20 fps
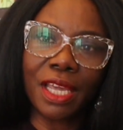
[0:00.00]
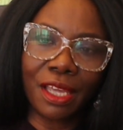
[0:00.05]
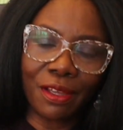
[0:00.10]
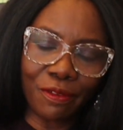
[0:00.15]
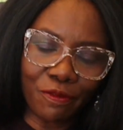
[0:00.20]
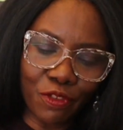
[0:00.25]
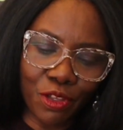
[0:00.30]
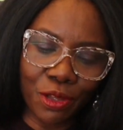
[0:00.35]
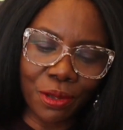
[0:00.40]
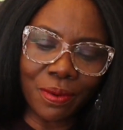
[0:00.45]

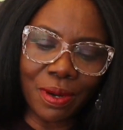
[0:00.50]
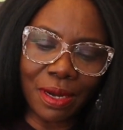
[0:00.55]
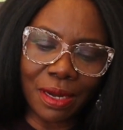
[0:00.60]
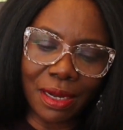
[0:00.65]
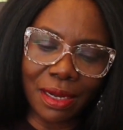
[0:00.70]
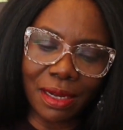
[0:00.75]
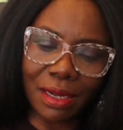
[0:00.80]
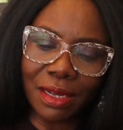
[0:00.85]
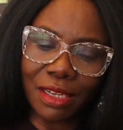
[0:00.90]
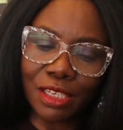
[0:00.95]
if you
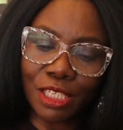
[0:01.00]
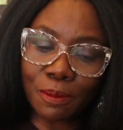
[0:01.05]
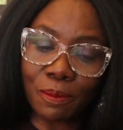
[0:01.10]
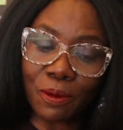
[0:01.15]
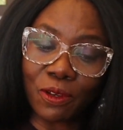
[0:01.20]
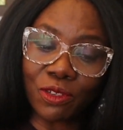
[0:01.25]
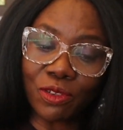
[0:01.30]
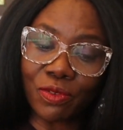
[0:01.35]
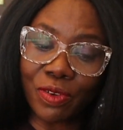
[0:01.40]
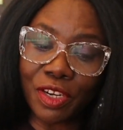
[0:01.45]
are
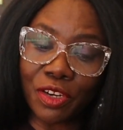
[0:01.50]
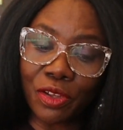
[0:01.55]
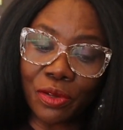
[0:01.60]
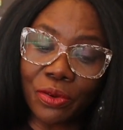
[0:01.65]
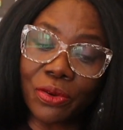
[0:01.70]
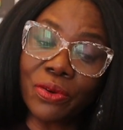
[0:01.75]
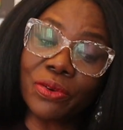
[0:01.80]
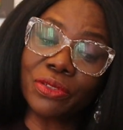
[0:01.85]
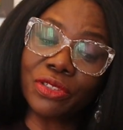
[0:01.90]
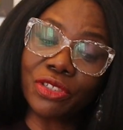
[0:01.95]
sponsoring
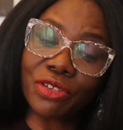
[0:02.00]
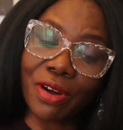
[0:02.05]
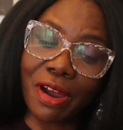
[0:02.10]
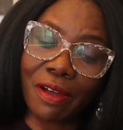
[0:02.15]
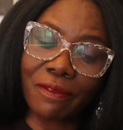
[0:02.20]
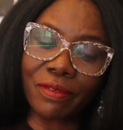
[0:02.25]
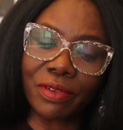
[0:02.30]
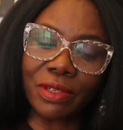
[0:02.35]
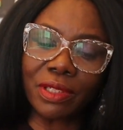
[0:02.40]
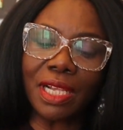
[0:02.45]
your own
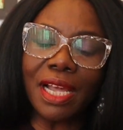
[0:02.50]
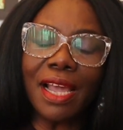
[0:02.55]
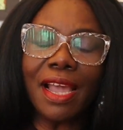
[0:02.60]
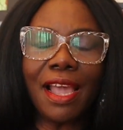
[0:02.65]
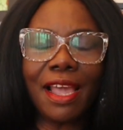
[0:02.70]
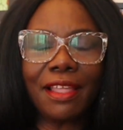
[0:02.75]
travel.